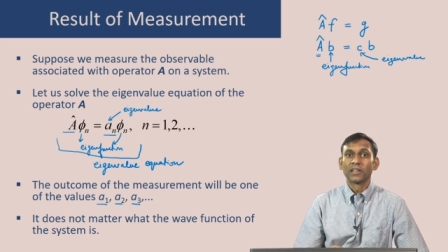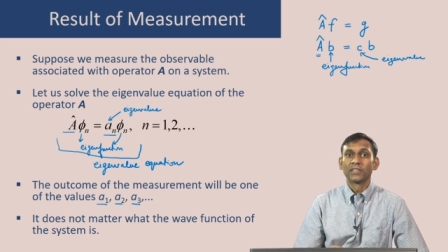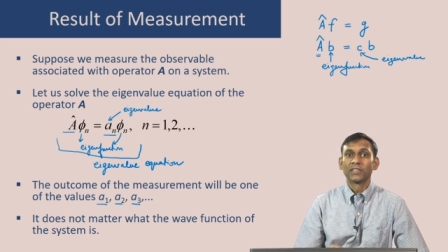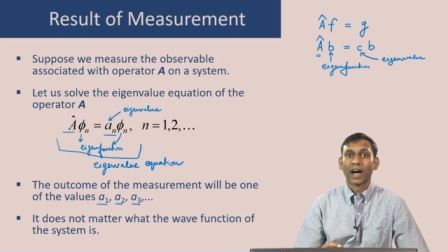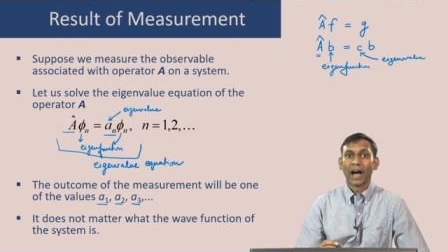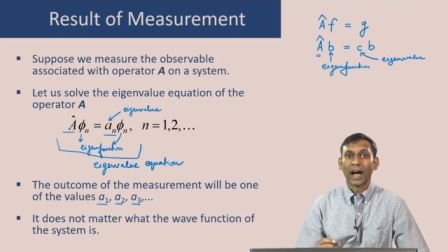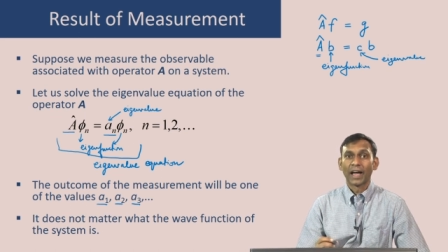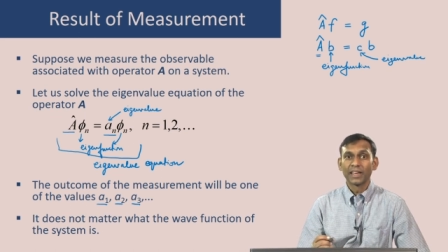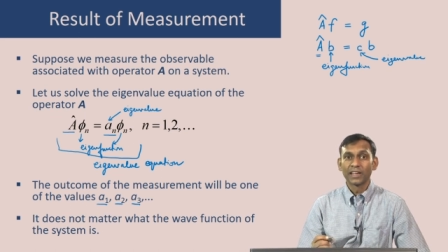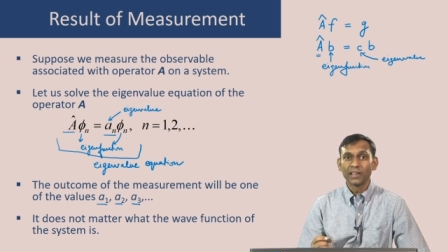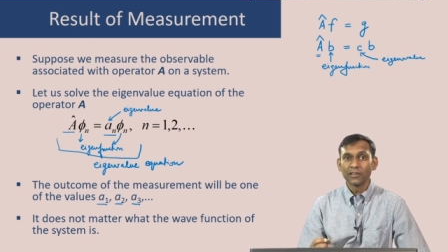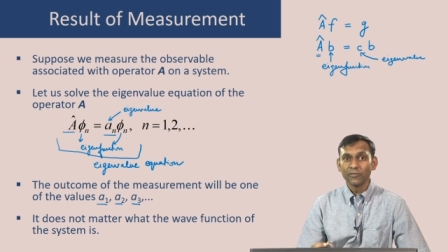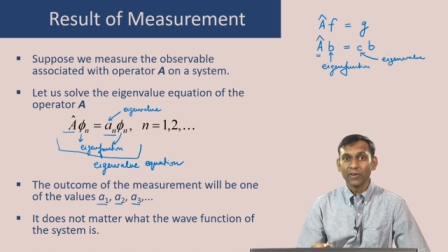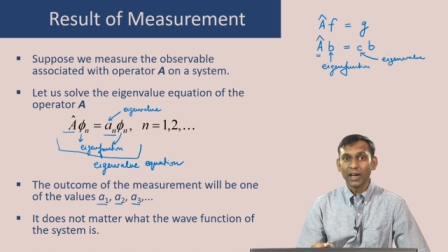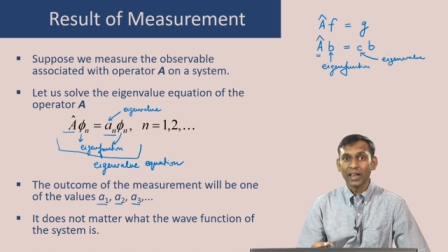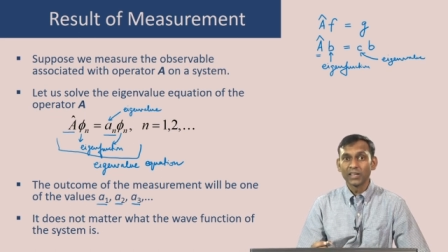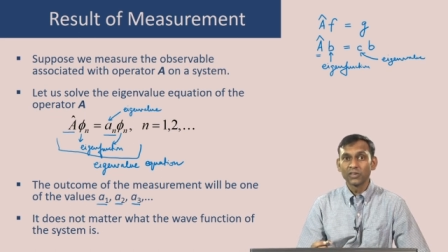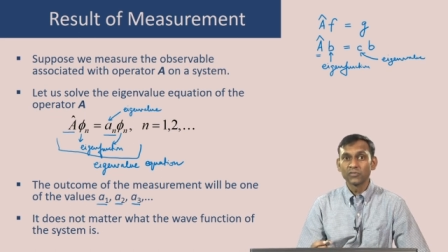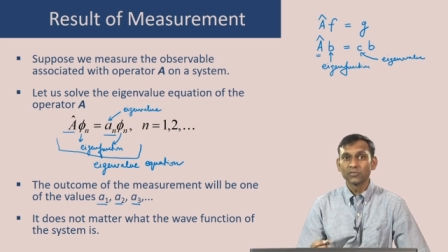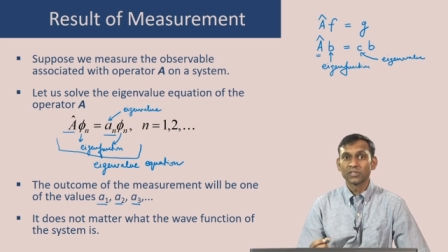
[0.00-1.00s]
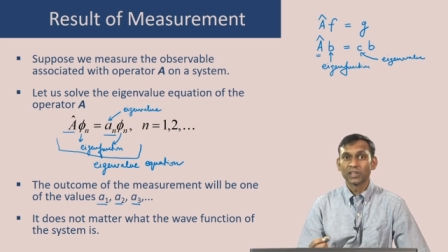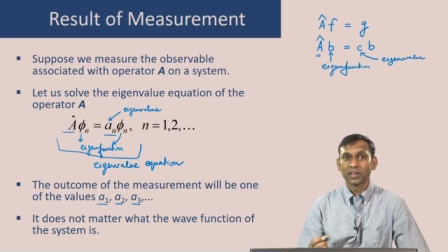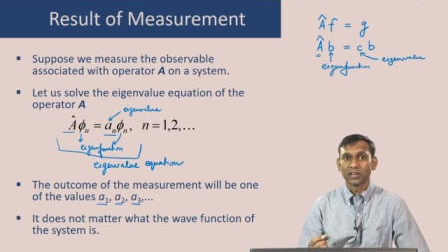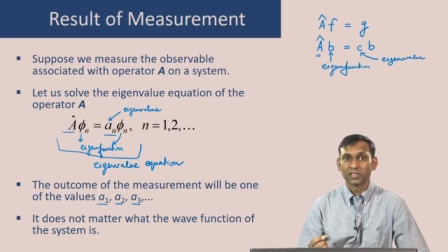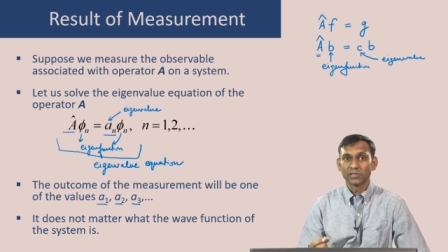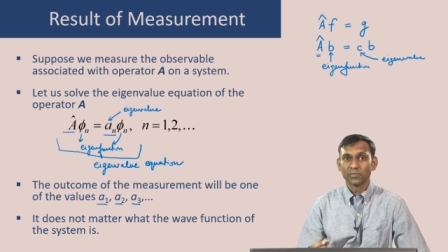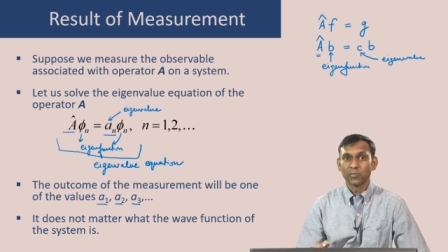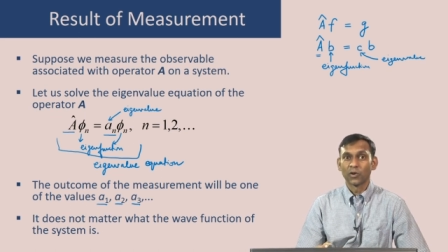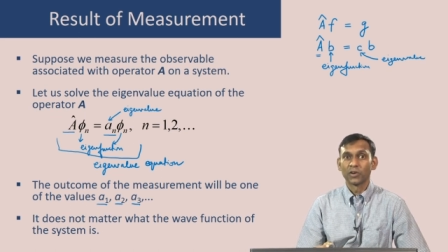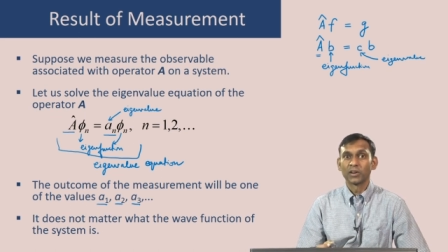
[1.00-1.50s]
the eigenvalues
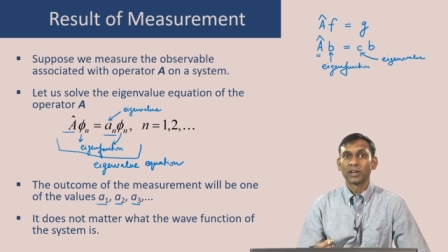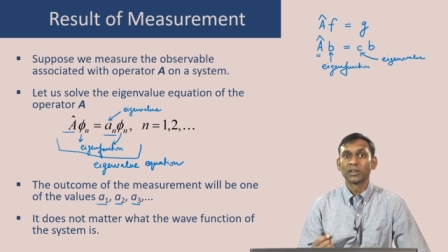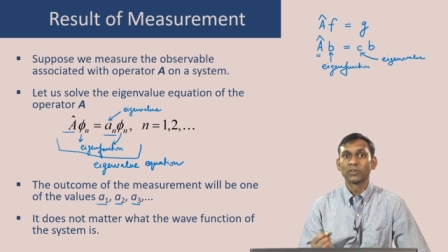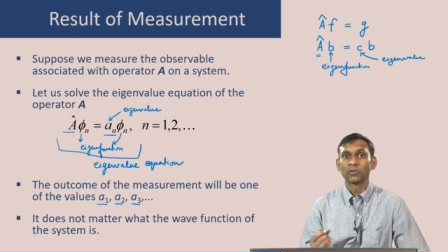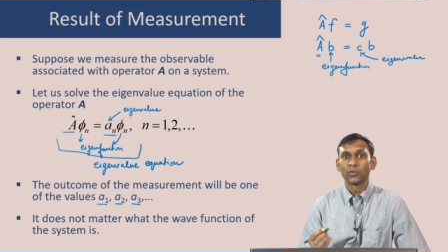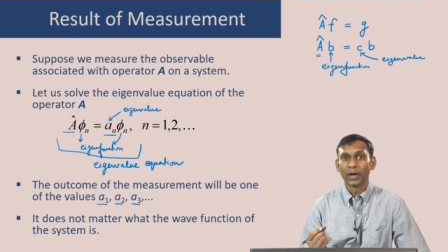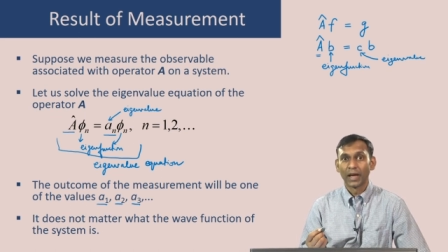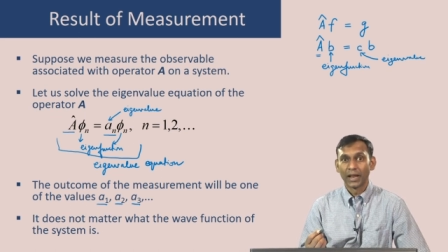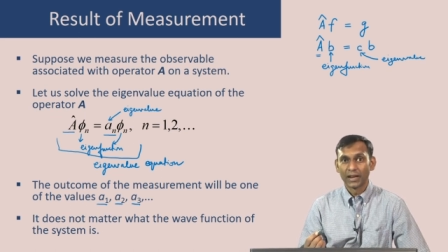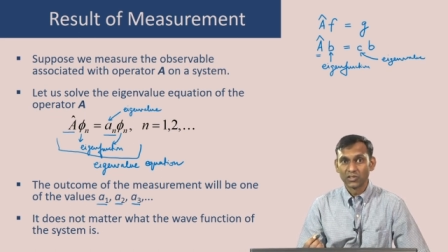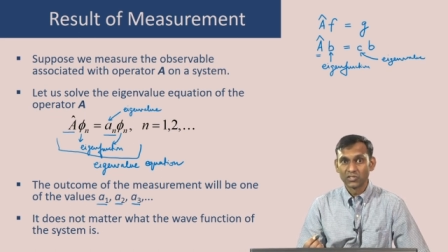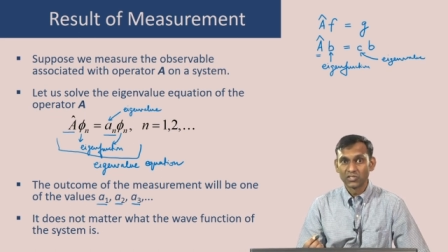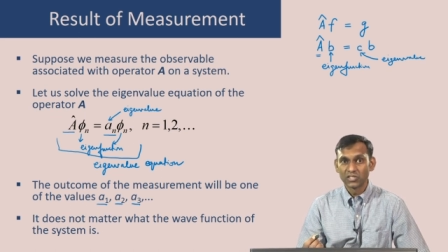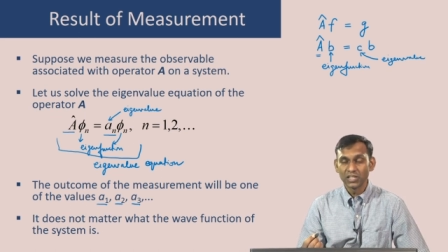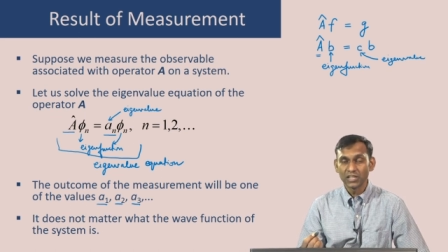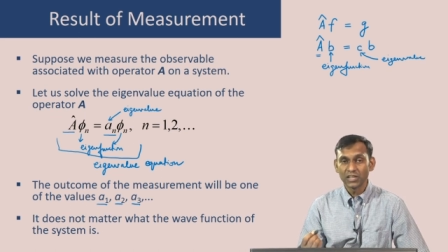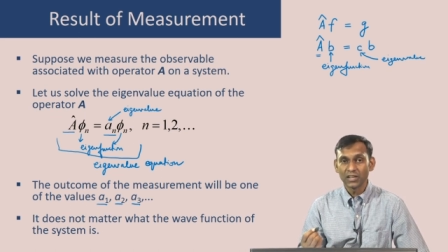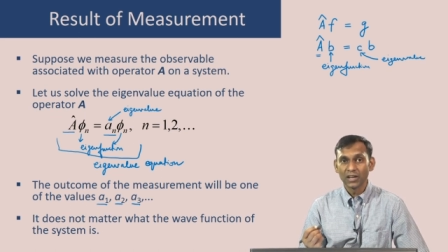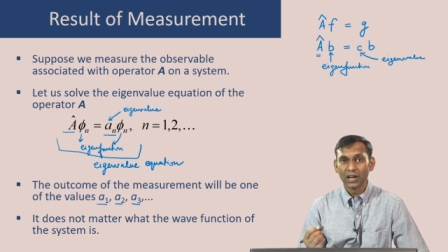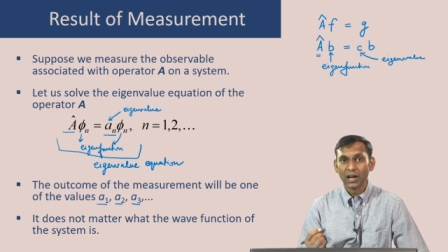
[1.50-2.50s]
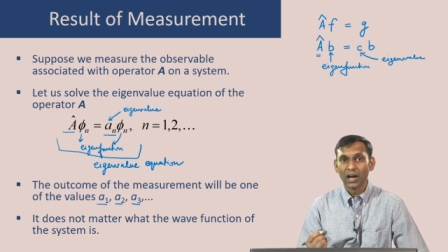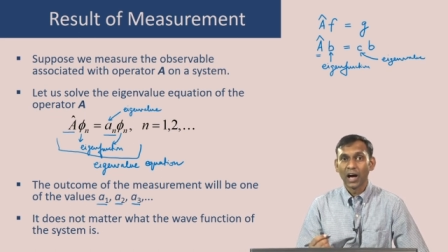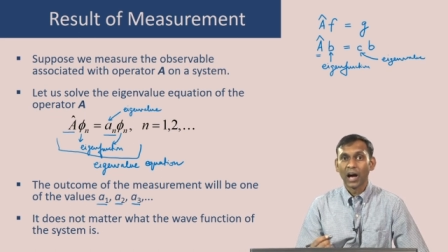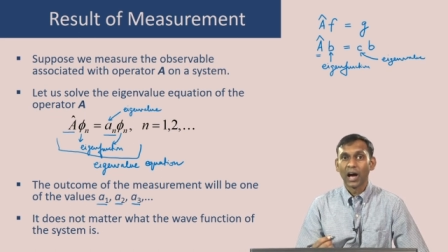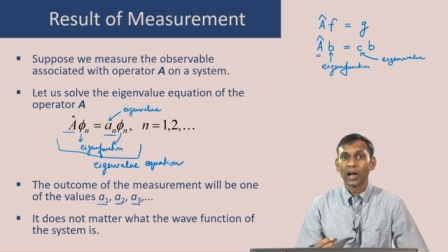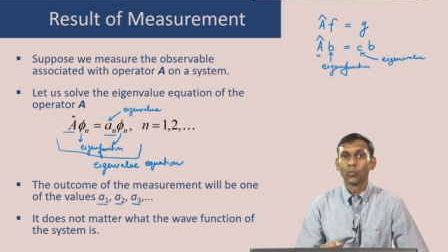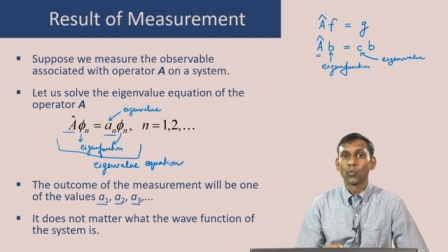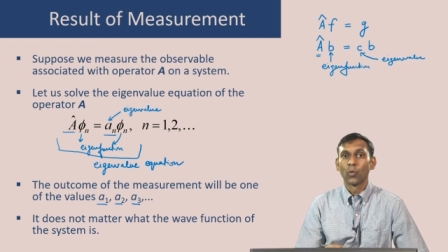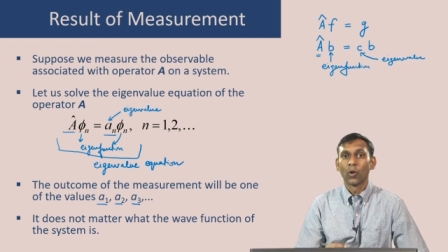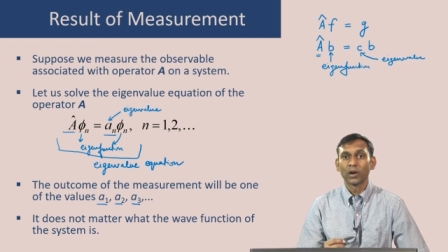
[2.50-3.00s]
corresponding to energy
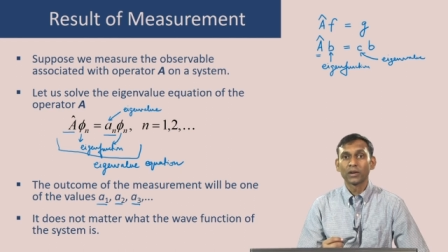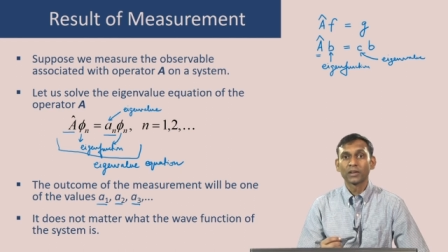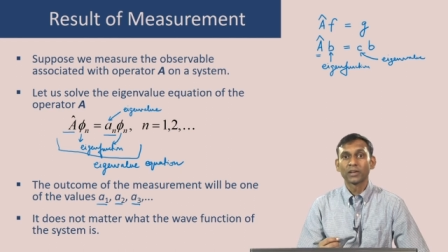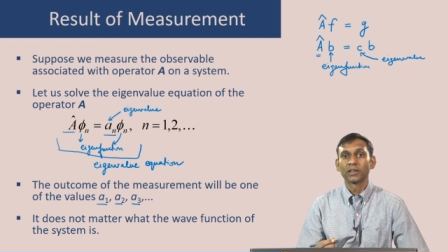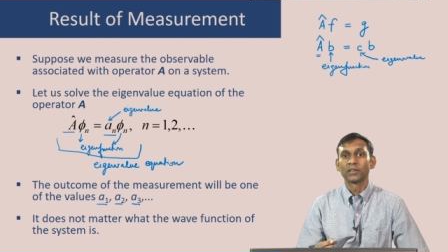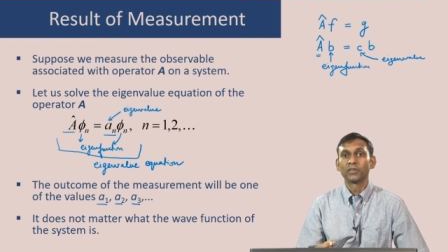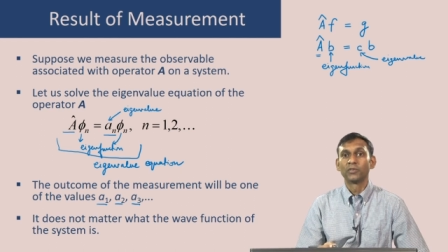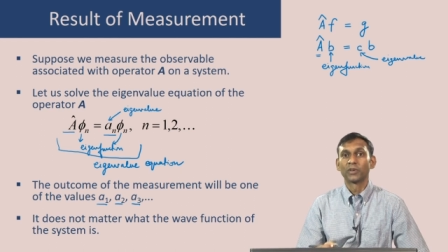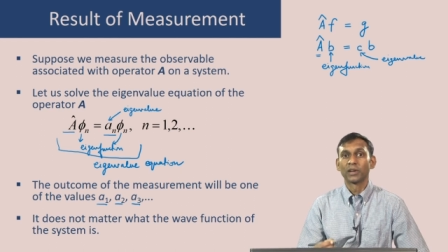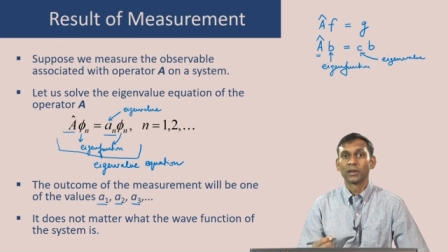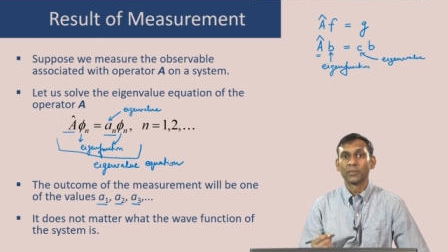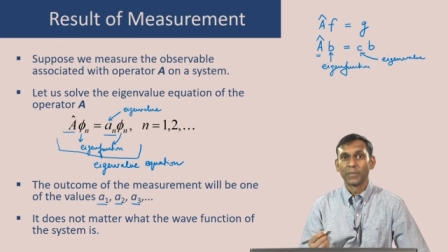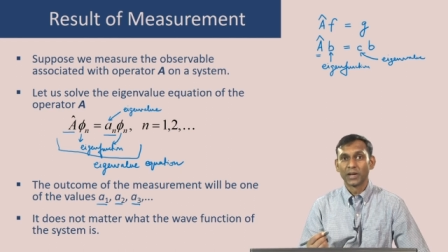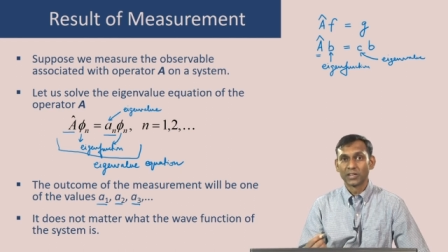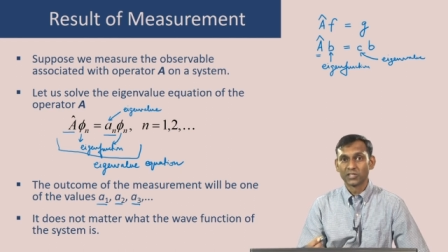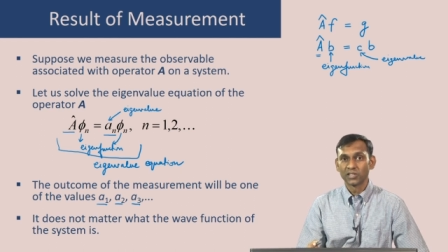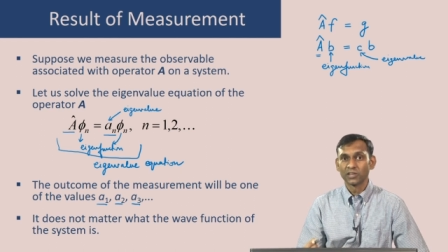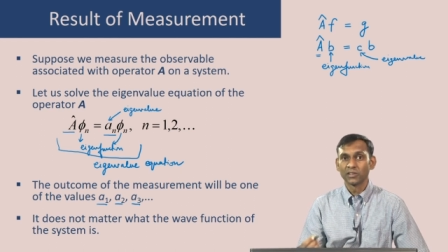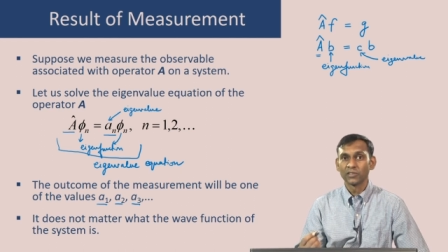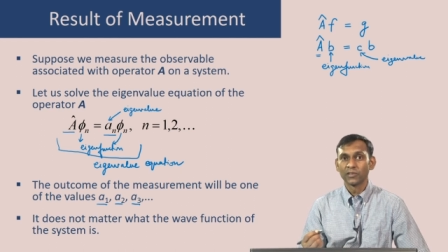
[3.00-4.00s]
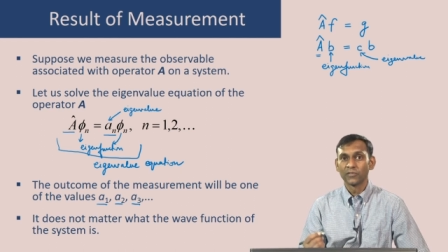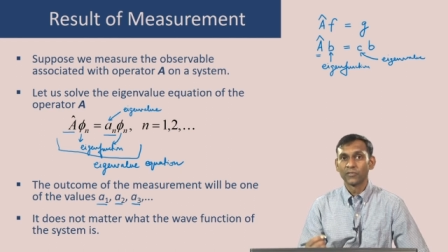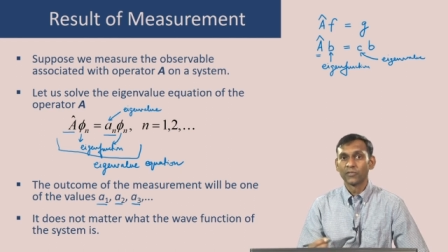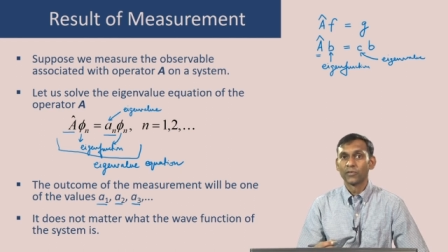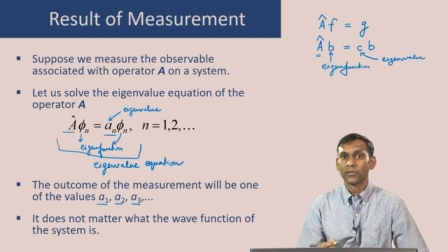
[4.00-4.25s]
are what you can measure